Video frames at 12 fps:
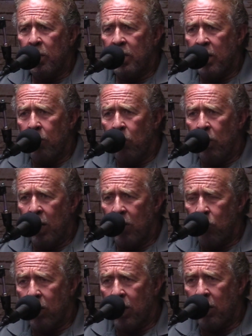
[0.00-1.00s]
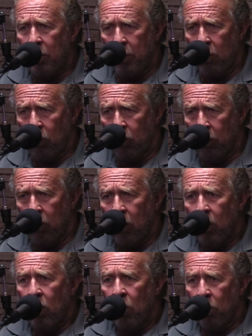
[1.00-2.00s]
But then as we got a little bit older,
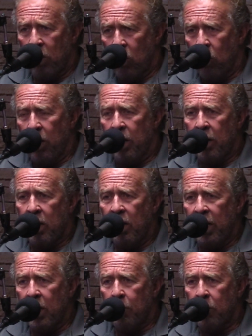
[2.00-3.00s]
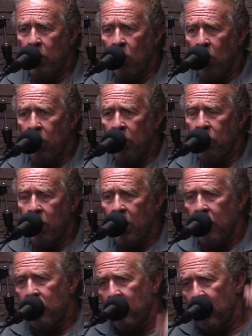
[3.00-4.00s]
we'd go in and clean up the yard
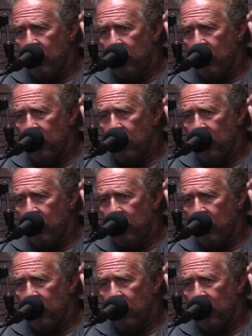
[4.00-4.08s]
at